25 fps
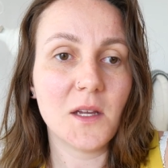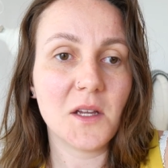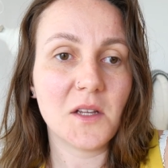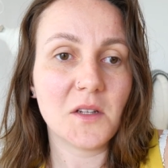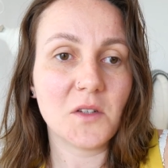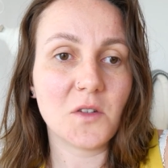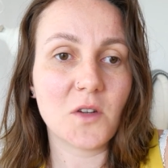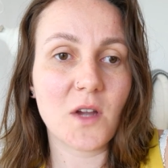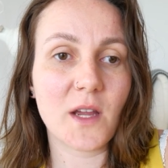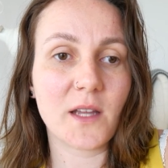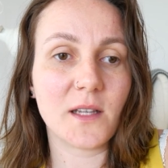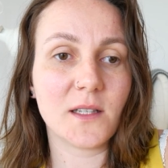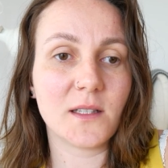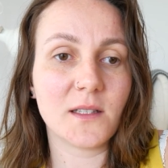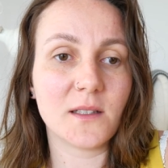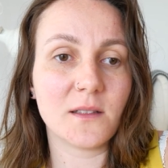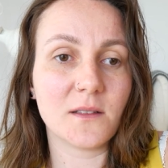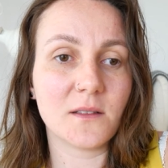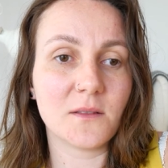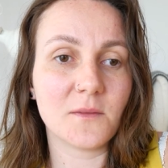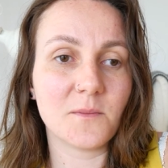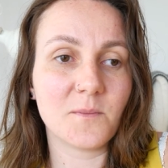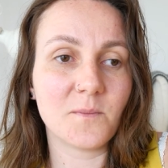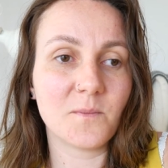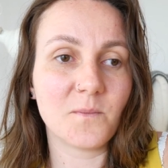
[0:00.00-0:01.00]
trying
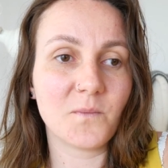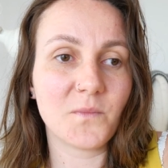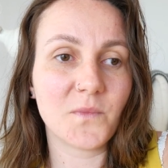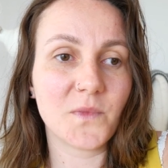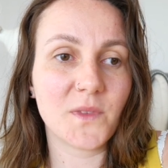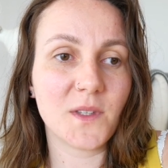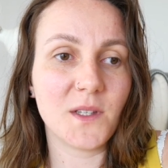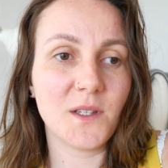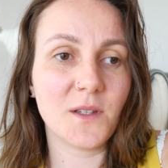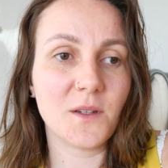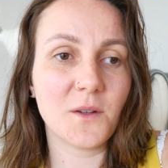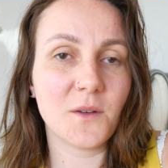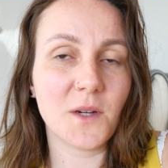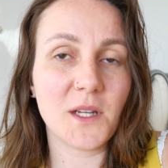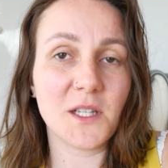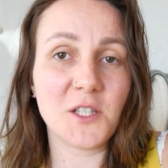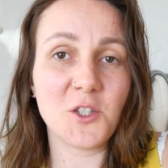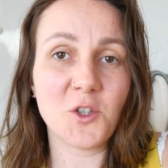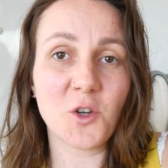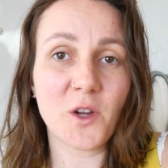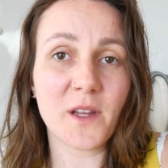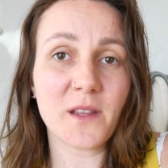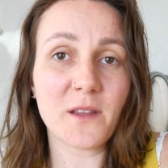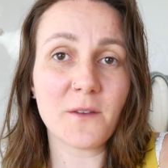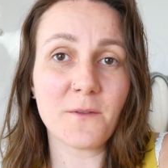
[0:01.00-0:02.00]
to, you know,
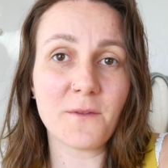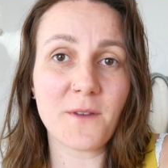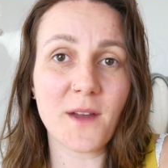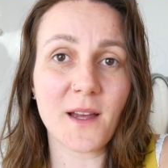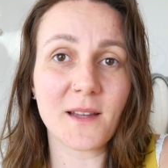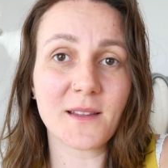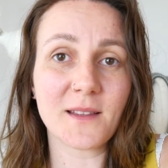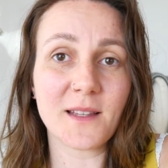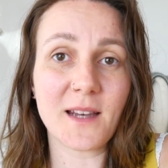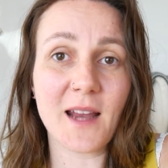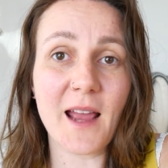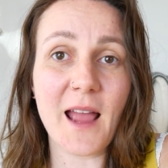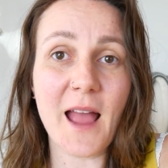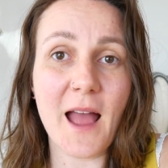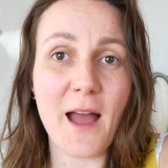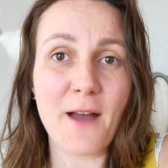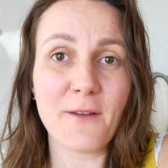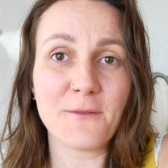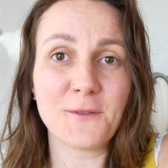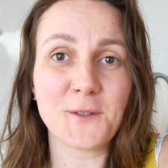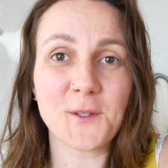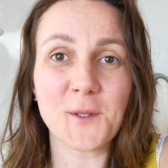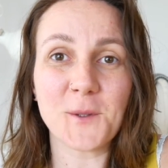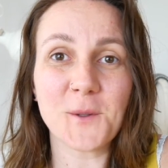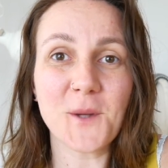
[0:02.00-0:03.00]
enjoy the fact that I
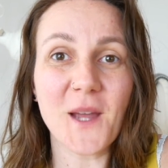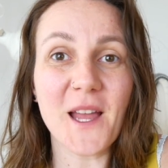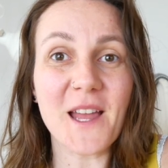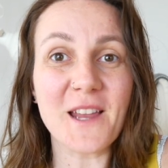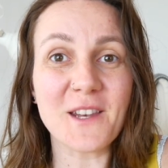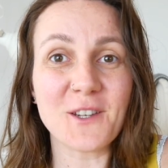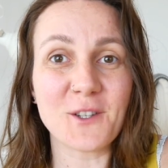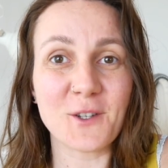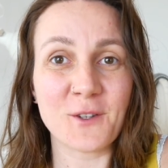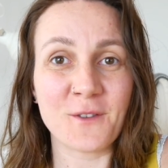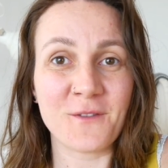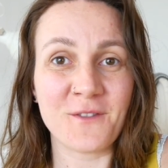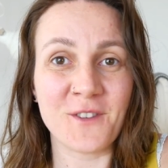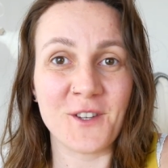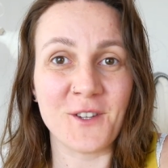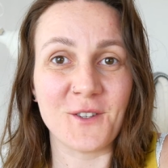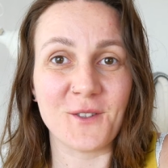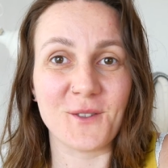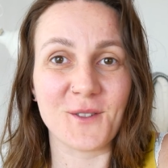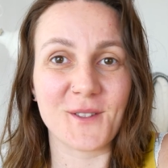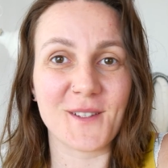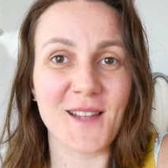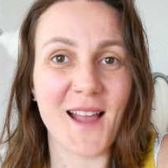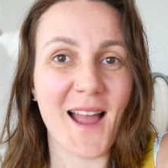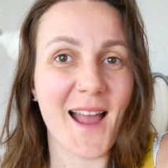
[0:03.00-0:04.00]
have two
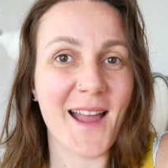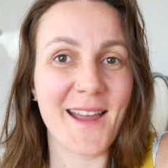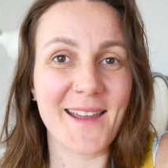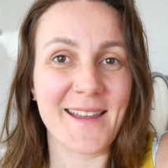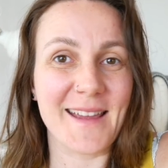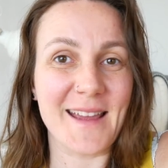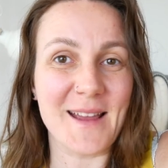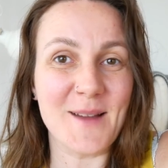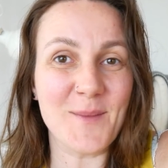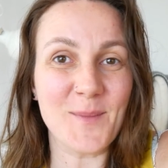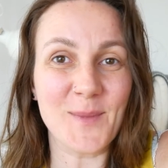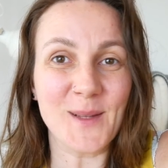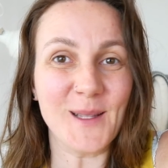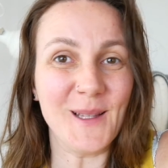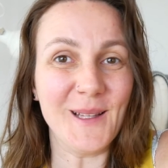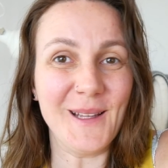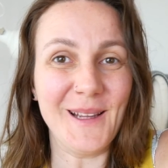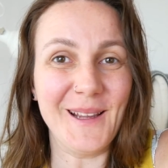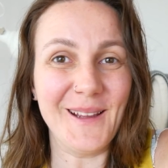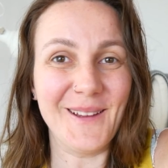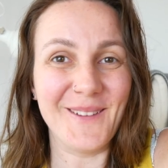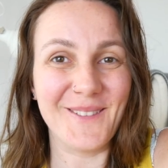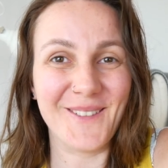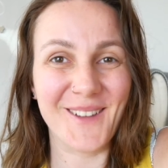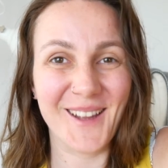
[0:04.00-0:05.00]
interviews. I can't
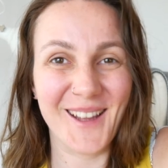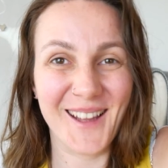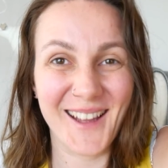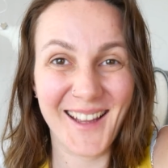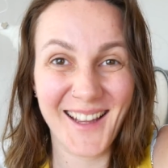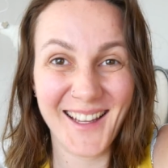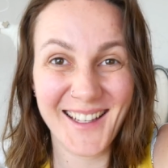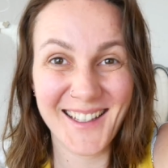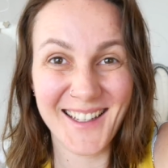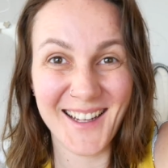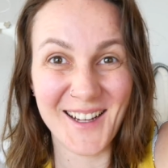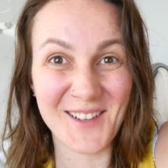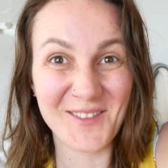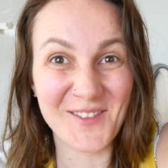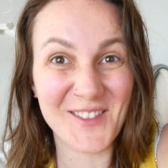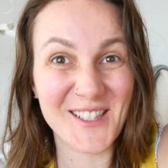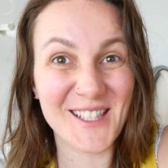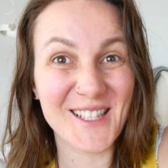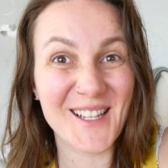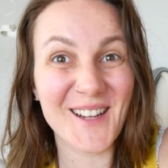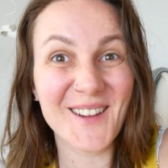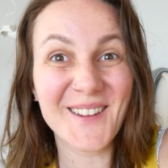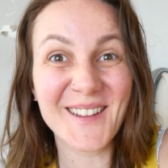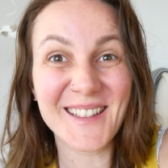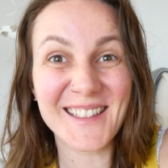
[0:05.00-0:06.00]
believe it. I'm
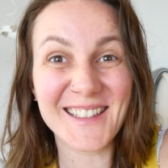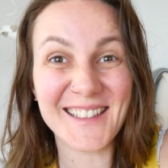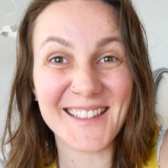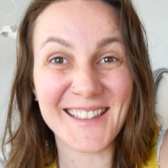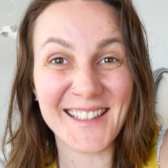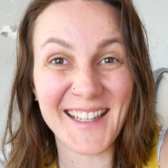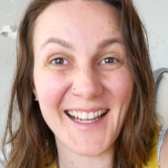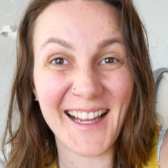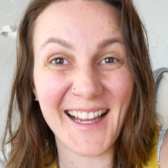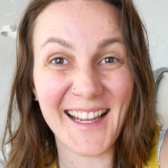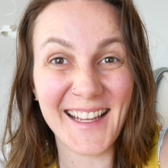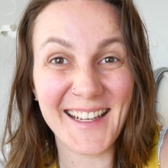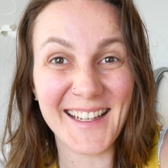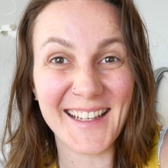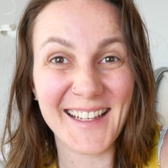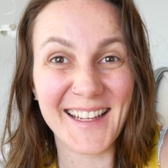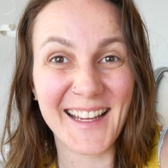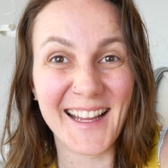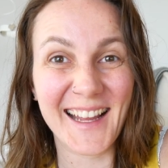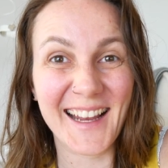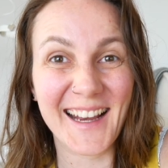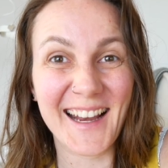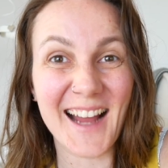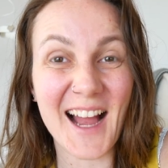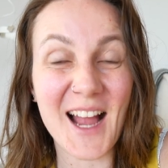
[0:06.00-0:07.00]
so
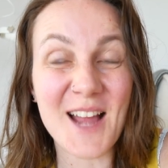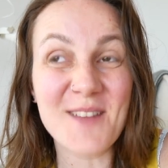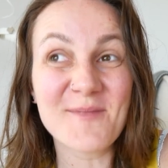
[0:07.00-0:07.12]
excited.